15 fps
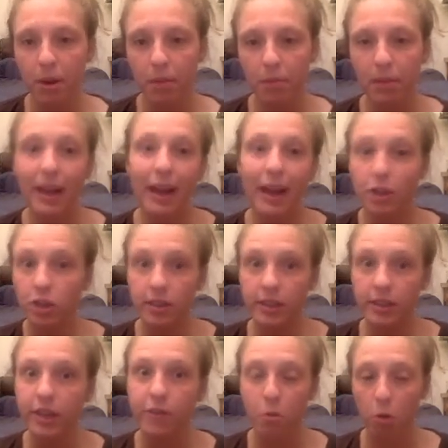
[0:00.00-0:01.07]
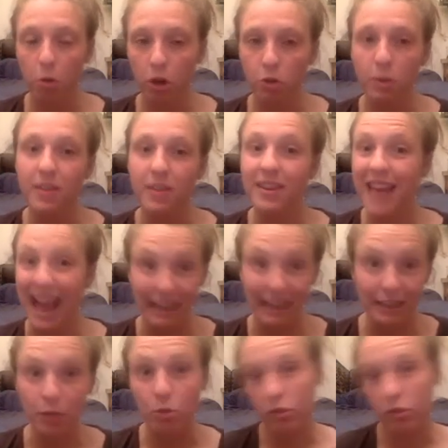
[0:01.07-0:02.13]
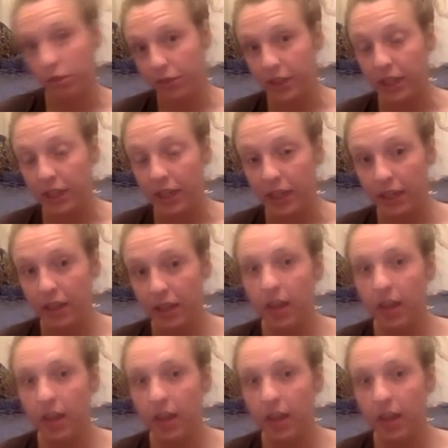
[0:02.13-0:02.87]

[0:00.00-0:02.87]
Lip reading: Like, I should see if it works with x equals 15.